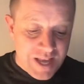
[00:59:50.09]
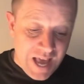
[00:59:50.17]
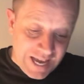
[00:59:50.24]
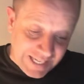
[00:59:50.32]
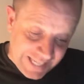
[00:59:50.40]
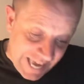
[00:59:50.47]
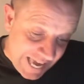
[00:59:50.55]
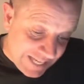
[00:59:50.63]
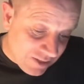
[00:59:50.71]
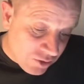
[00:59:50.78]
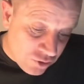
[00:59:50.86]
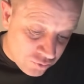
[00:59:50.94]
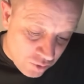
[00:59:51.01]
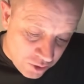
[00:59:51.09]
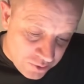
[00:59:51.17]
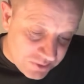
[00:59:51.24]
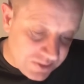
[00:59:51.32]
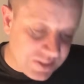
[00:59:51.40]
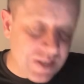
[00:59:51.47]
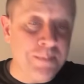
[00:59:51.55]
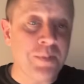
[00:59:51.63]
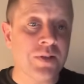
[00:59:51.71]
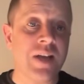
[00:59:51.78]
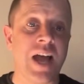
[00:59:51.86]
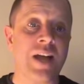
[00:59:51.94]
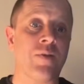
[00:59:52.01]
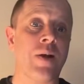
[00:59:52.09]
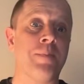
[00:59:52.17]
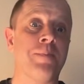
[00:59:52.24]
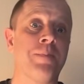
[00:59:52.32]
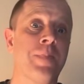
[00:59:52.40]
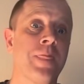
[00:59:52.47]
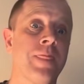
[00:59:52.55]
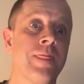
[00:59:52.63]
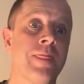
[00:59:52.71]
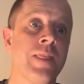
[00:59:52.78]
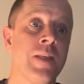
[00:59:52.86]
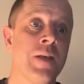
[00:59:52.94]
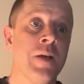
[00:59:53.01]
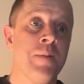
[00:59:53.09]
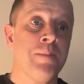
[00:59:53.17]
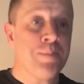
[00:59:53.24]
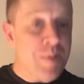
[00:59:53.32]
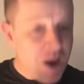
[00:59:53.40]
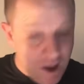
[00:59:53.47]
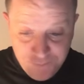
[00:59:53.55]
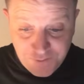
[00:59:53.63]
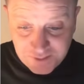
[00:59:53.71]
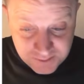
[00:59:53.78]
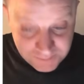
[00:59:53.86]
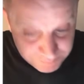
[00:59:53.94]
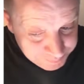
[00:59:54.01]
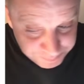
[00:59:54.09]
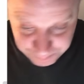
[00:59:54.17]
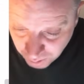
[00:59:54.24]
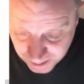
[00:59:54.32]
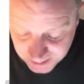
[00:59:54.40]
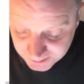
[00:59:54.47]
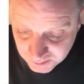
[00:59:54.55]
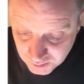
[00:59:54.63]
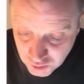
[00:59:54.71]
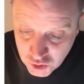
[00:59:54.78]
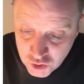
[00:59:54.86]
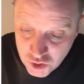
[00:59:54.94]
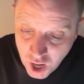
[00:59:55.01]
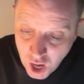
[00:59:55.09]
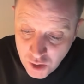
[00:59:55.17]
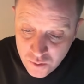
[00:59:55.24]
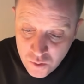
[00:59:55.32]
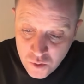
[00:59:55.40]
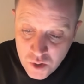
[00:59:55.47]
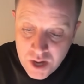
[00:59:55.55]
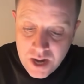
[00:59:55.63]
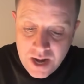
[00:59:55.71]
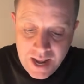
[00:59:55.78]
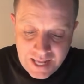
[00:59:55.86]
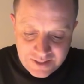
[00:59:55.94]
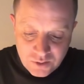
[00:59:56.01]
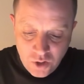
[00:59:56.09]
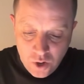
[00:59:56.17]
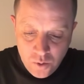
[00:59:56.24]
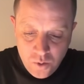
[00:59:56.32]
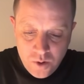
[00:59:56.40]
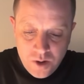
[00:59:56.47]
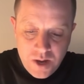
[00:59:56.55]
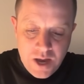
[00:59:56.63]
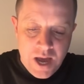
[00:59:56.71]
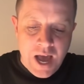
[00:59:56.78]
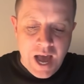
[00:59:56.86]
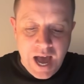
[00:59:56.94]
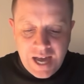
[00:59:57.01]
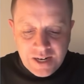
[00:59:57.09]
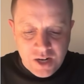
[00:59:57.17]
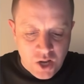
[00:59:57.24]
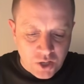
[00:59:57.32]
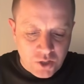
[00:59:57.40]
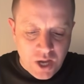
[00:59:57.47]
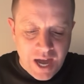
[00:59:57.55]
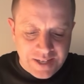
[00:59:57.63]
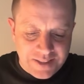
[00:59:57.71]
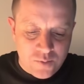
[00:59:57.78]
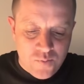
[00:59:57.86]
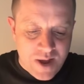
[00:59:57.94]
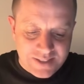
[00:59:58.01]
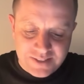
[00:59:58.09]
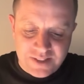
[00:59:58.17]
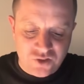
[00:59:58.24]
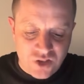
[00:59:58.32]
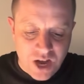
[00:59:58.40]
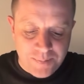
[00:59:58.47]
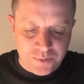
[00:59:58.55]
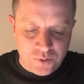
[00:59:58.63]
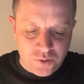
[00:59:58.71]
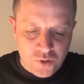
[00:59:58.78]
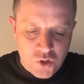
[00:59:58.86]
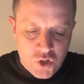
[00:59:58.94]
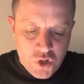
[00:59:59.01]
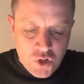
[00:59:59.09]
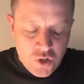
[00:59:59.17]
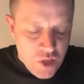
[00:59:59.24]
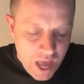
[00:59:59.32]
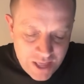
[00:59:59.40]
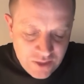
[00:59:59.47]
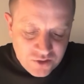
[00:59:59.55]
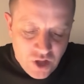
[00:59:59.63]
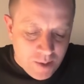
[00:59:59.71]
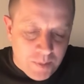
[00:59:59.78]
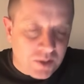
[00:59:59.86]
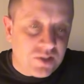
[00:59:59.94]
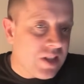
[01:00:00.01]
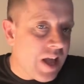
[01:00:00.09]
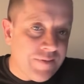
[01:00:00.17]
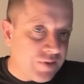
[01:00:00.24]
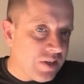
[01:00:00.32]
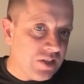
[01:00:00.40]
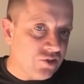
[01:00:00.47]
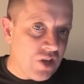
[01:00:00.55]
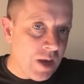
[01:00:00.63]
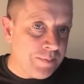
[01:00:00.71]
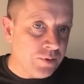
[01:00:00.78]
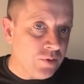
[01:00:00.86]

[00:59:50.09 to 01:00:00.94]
Again, you draw your simple diagram. Perfect. Brilliant. Now, let's go and look at the rest of the chapter. And there's not much left in this chapter.